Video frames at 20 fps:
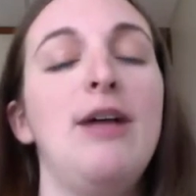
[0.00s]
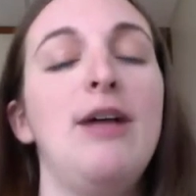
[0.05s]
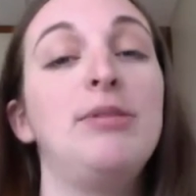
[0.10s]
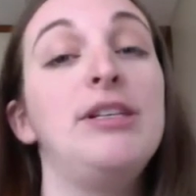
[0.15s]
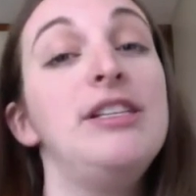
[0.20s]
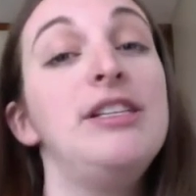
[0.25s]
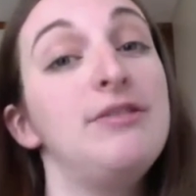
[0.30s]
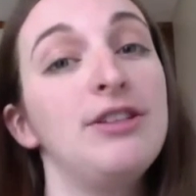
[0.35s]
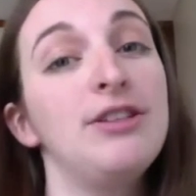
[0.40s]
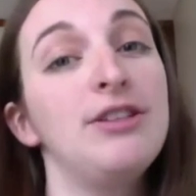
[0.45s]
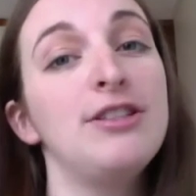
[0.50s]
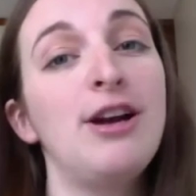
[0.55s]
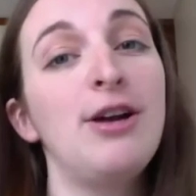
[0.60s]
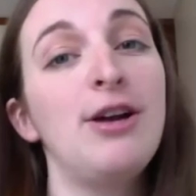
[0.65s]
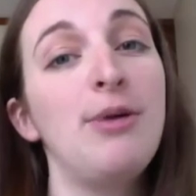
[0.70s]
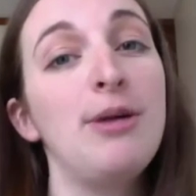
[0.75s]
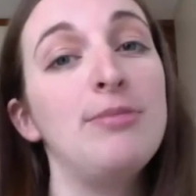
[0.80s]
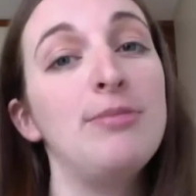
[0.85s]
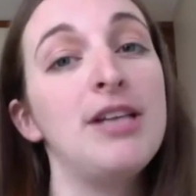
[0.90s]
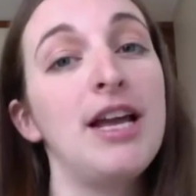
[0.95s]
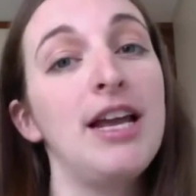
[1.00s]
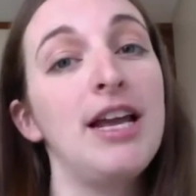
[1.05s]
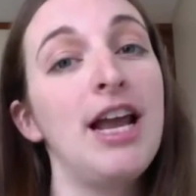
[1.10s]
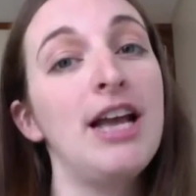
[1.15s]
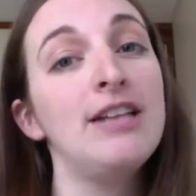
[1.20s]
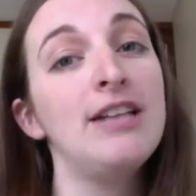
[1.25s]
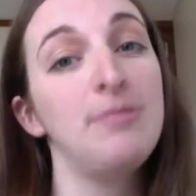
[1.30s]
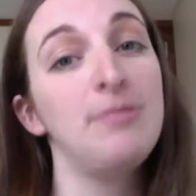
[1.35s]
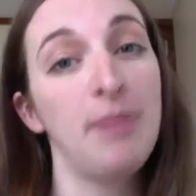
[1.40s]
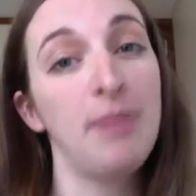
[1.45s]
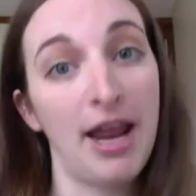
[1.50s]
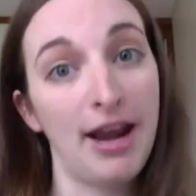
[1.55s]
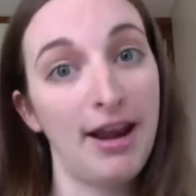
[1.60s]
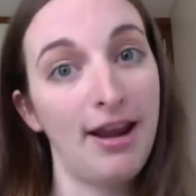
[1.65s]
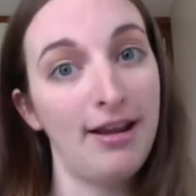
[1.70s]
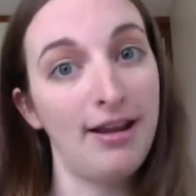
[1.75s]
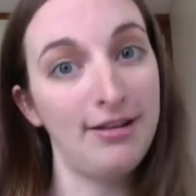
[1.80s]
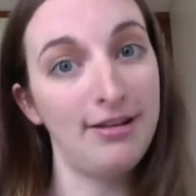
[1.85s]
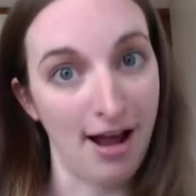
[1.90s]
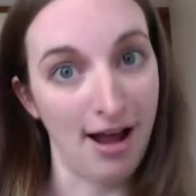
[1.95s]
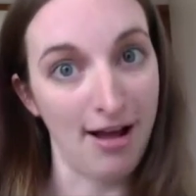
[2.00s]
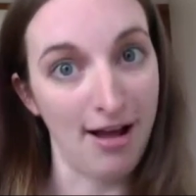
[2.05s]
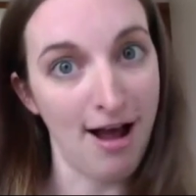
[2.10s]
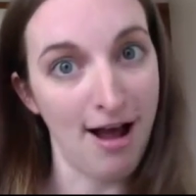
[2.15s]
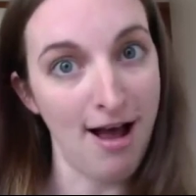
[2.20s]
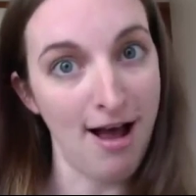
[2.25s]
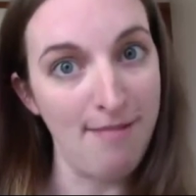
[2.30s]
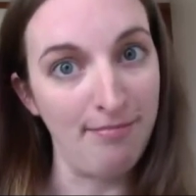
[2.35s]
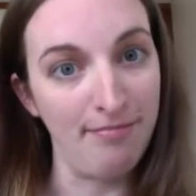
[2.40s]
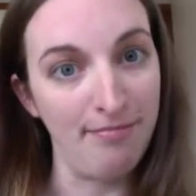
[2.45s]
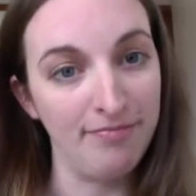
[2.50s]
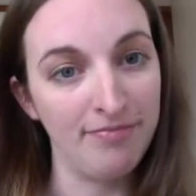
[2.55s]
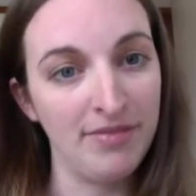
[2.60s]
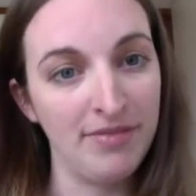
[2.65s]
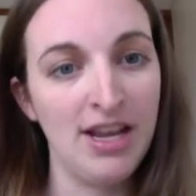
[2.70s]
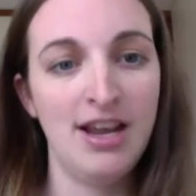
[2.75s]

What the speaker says: please visit our website at spanning.com.